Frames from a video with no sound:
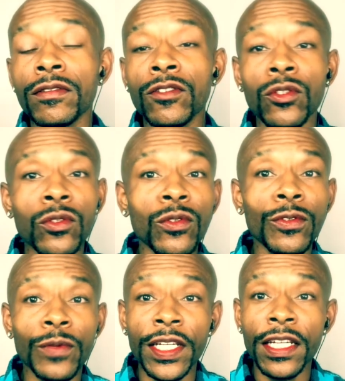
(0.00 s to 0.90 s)
do
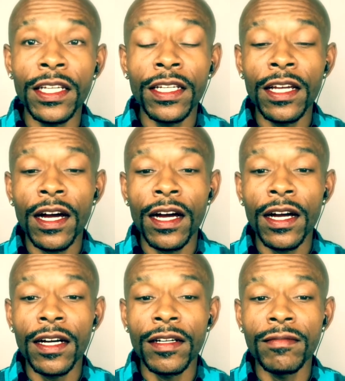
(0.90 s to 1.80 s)
we
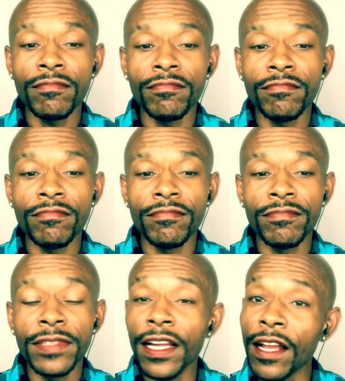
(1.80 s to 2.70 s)

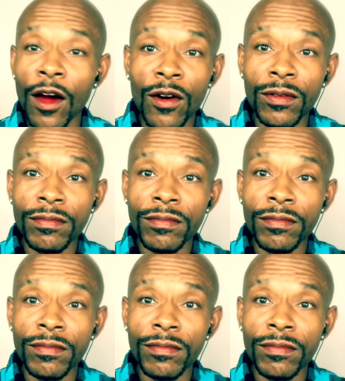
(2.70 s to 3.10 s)
get along?